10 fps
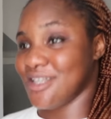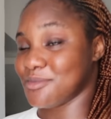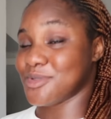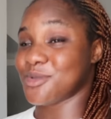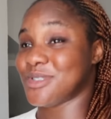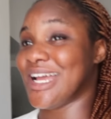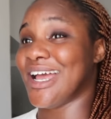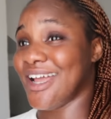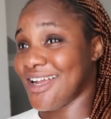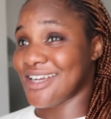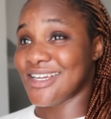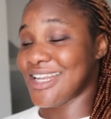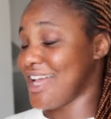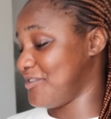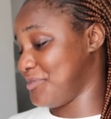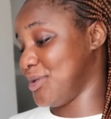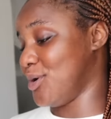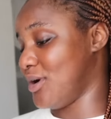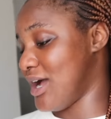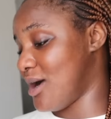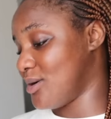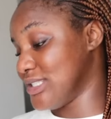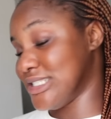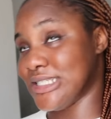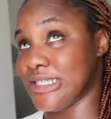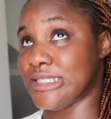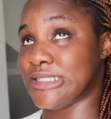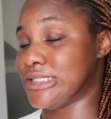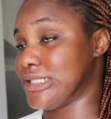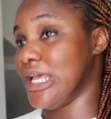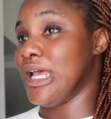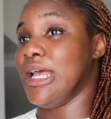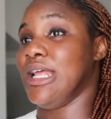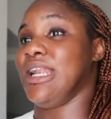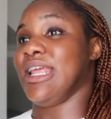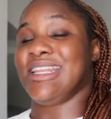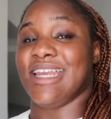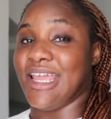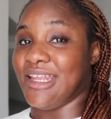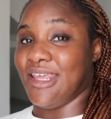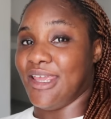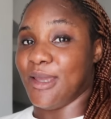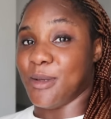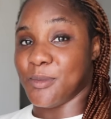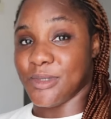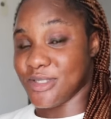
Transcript: I'm so tired. I've been out since like 9 a.m.